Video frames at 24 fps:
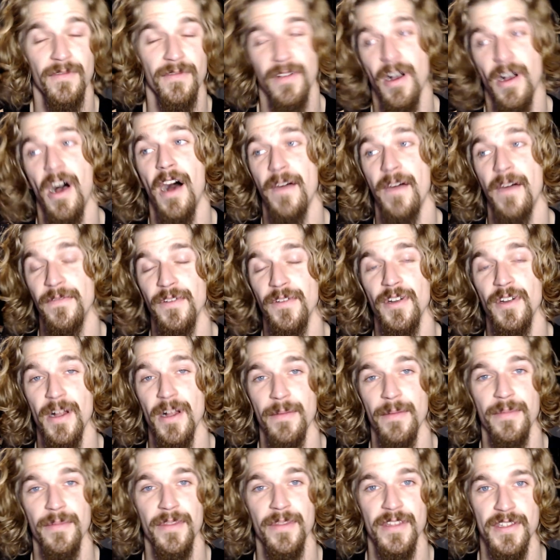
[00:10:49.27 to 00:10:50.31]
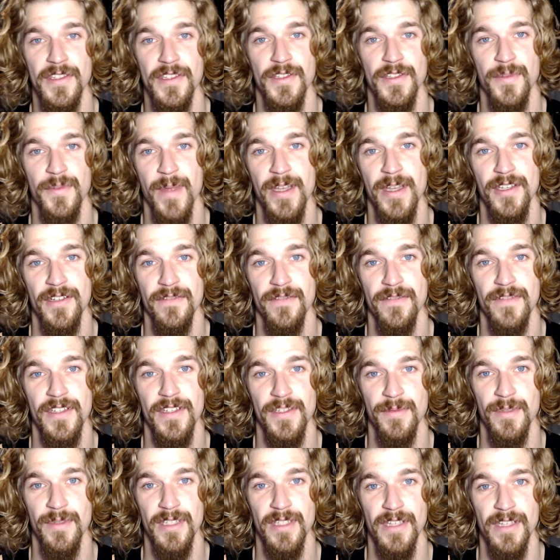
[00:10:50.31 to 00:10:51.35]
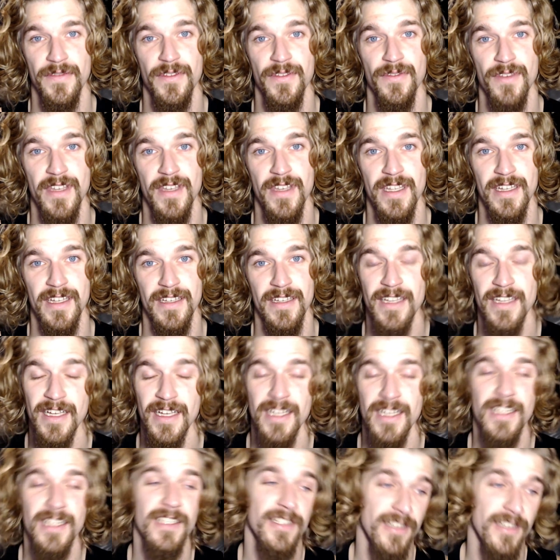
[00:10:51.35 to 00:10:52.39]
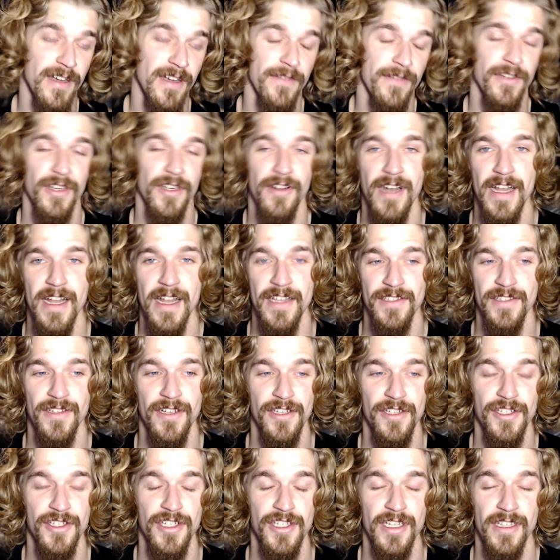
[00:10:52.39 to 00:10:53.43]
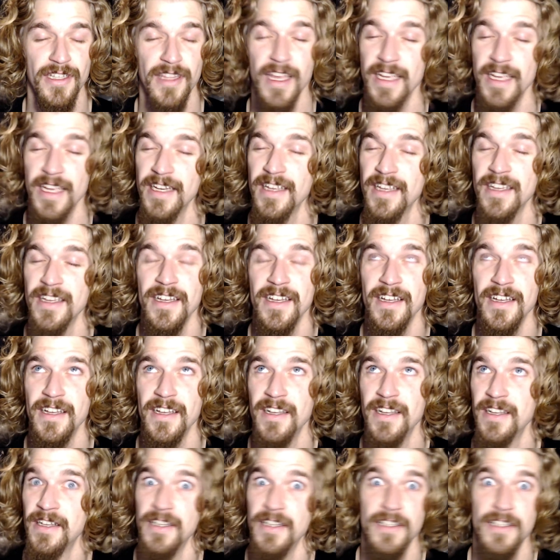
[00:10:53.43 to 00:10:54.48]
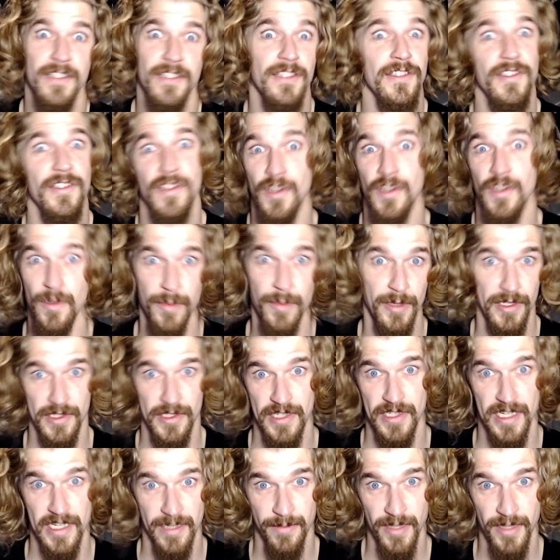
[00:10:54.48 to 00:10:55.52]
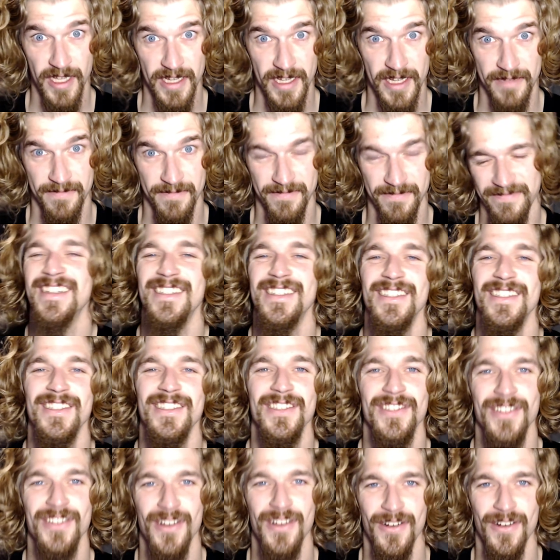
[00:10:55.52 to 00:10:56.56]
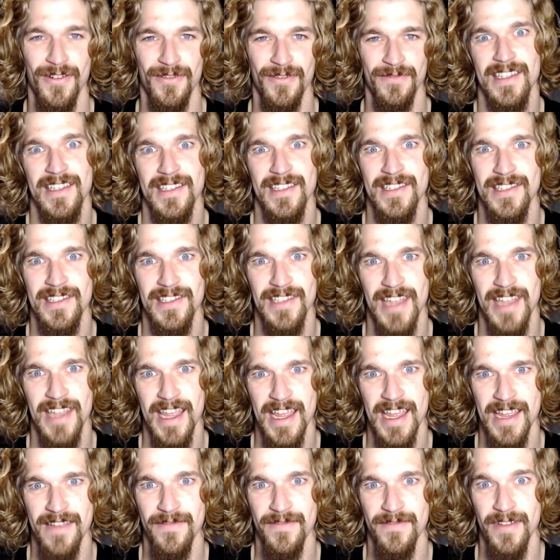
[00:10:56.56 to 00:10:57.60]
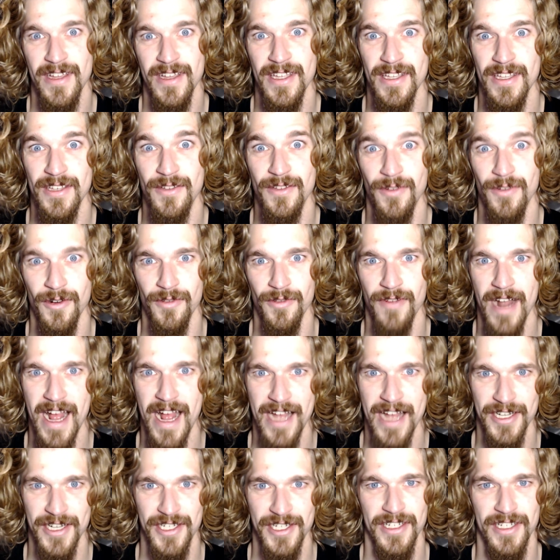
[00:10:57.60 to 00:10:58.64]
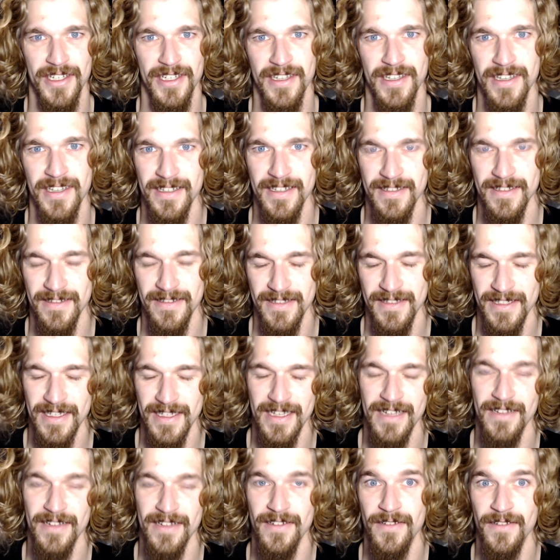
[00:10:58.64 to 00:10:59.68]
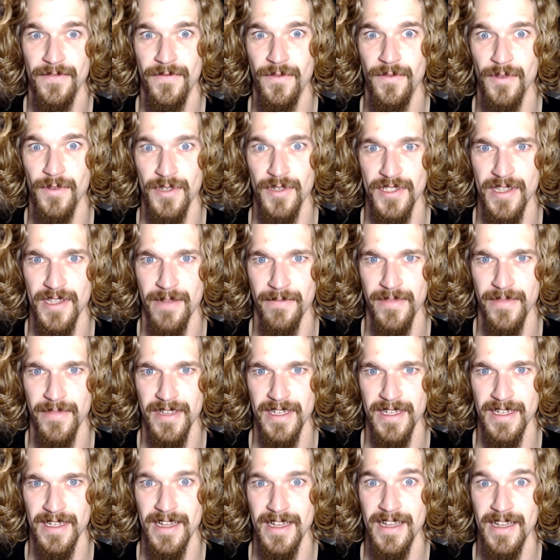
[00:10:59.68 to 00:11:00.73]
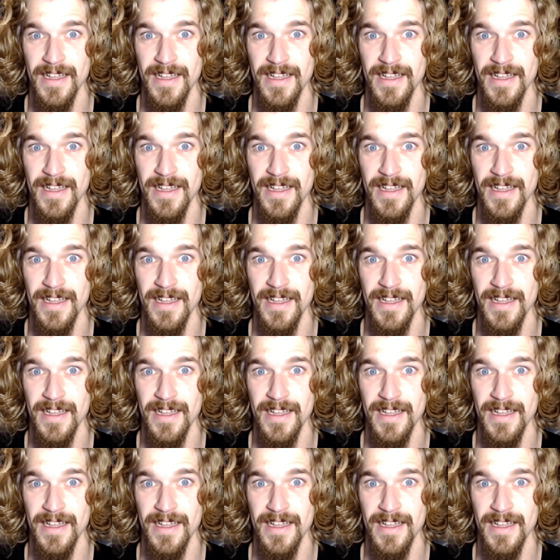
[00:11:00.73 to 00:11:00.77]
offer up the suspension of disbelief you need to cover your ass on shit like super acidic blood. So, save your ration for something